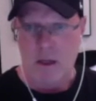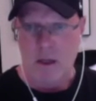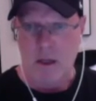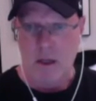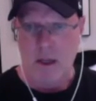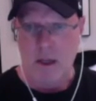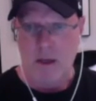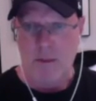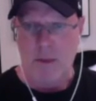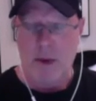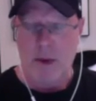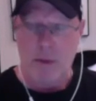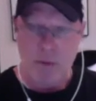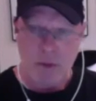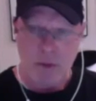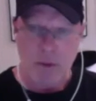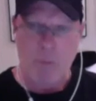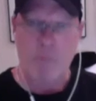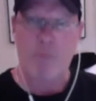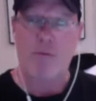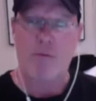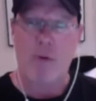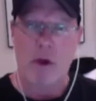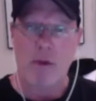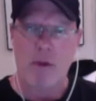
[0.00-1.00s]
He was a
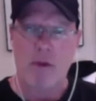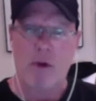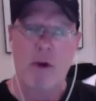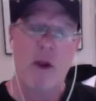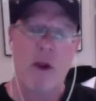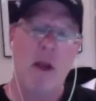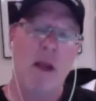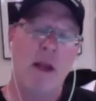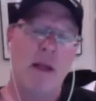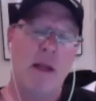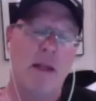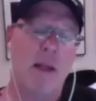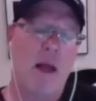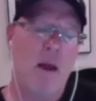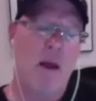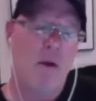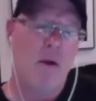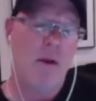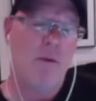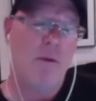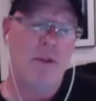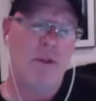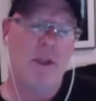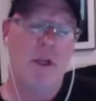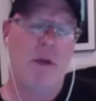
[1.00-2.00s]
brother. Not only
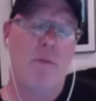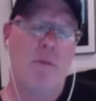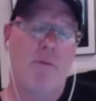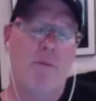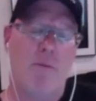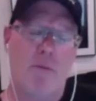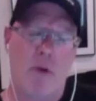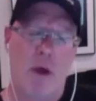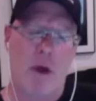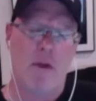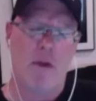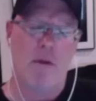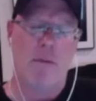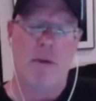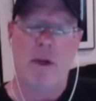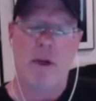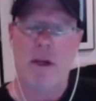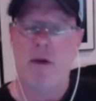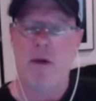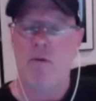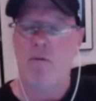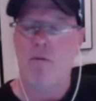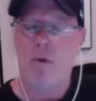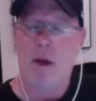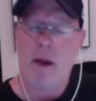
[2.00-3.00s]
was he a brother, but
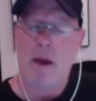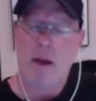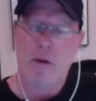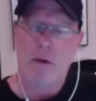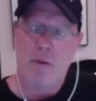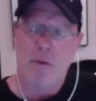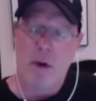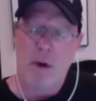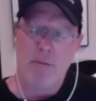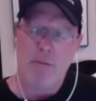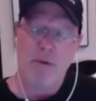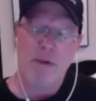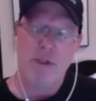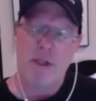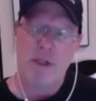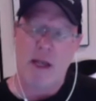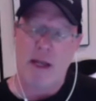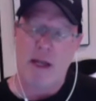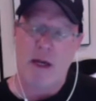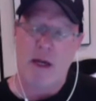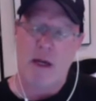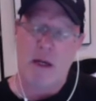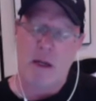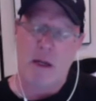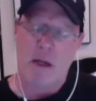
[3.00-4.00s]
he
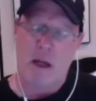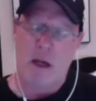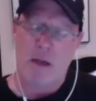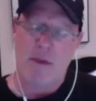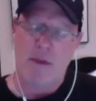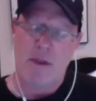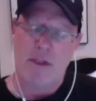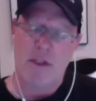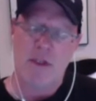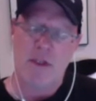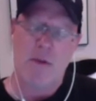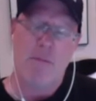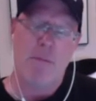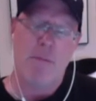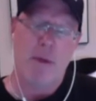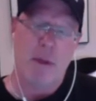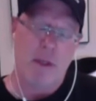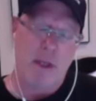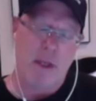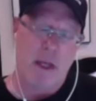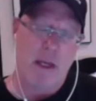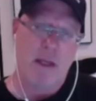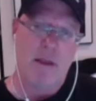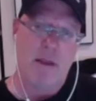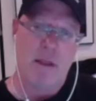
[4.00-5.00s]
represented the
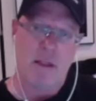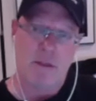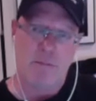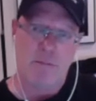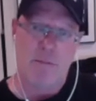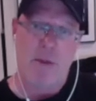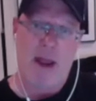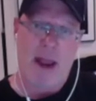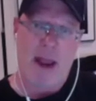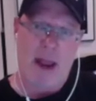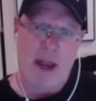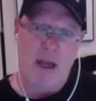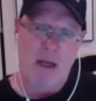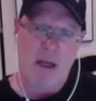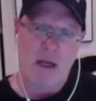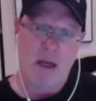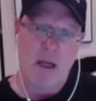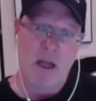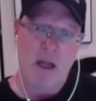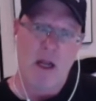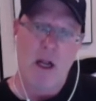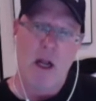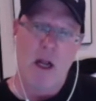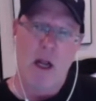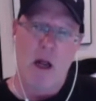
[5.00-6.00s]
stability in this band
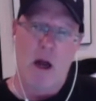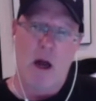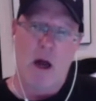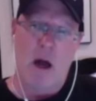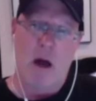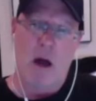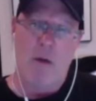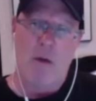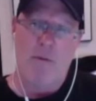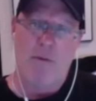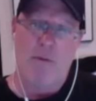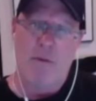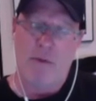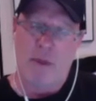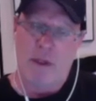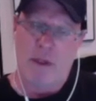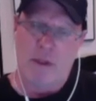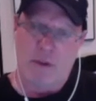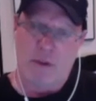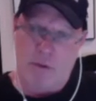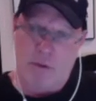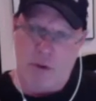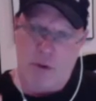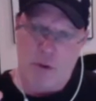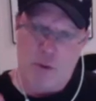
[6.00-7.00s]
of
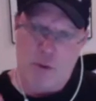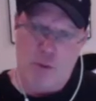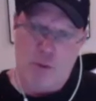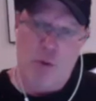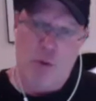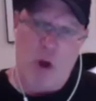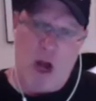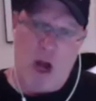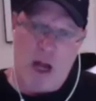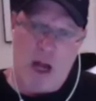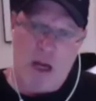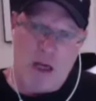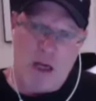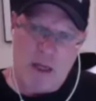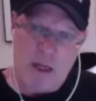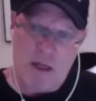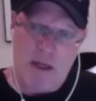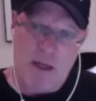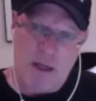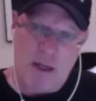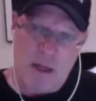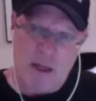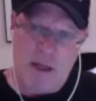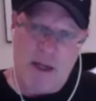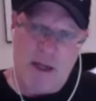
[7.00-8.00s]
this rock.
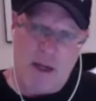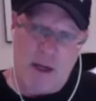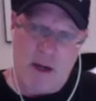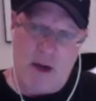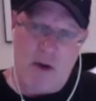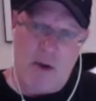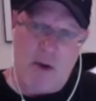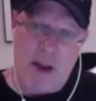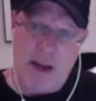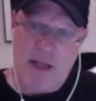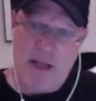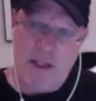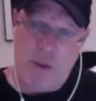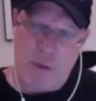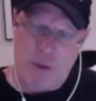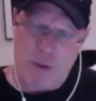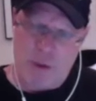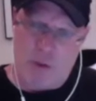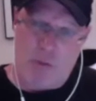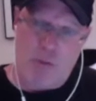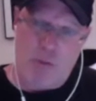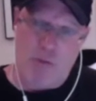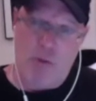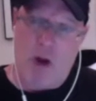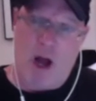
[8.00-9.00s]
AJ was a
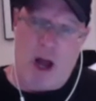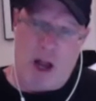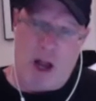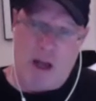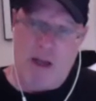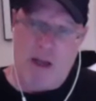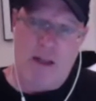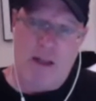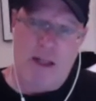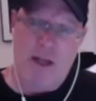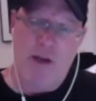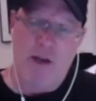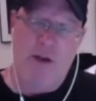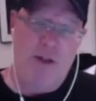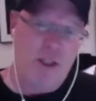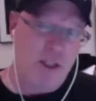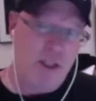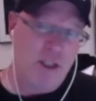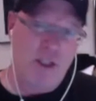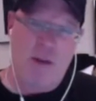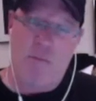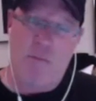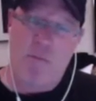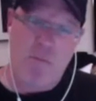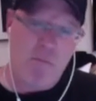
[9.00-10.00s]
rock. Like, you could just
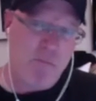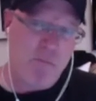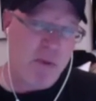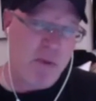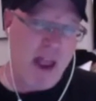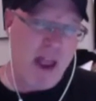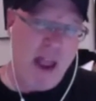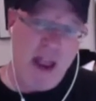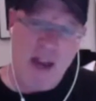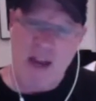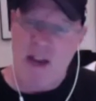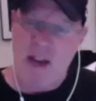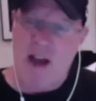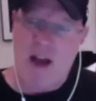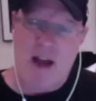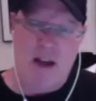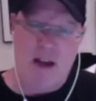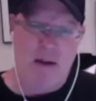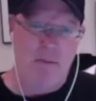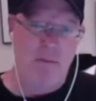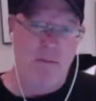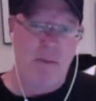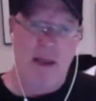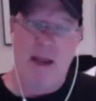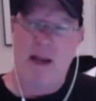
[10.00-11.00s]
depend on it,
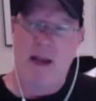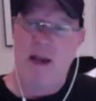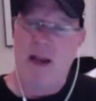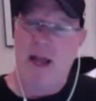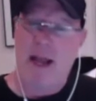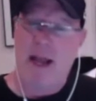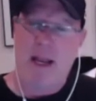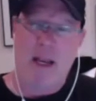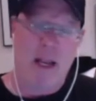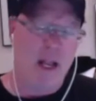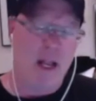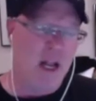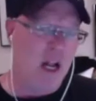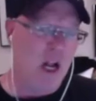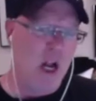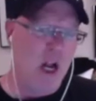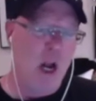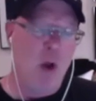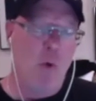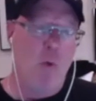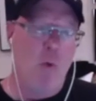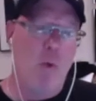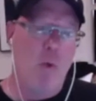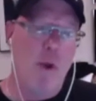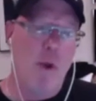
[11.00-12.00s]
man. Like,
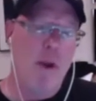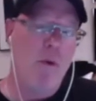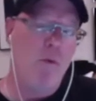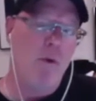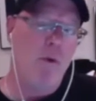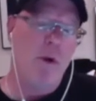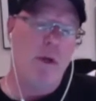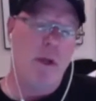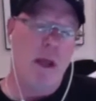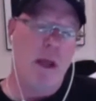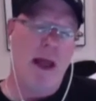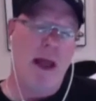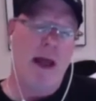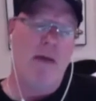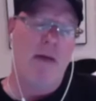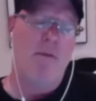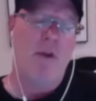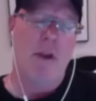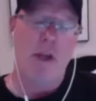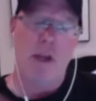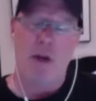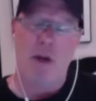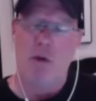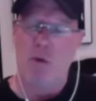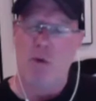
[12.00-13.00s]
we would have a
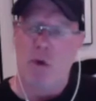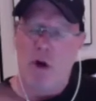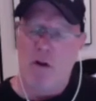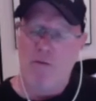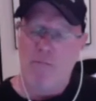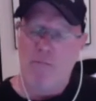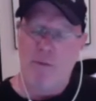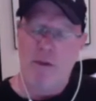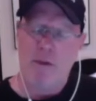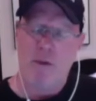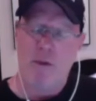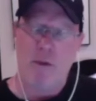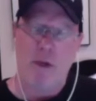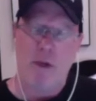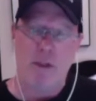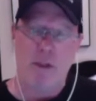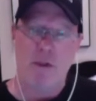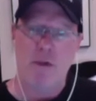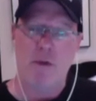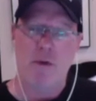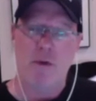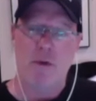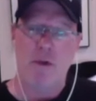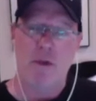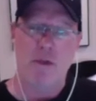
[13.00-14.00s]
year off between
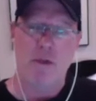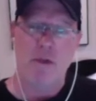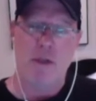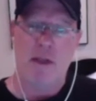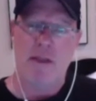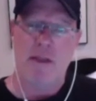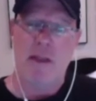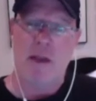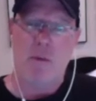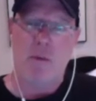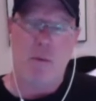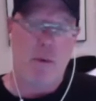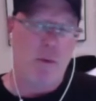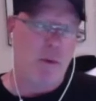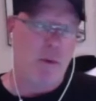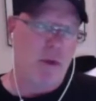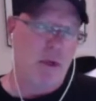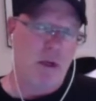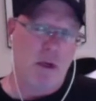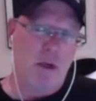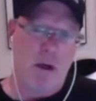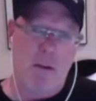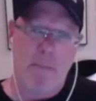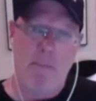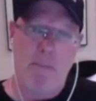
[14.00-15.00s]
tours, and then we would
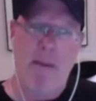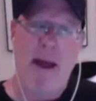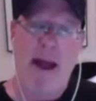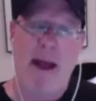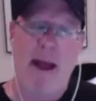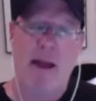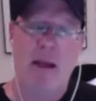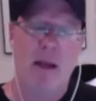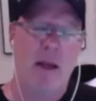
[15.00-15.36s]
come back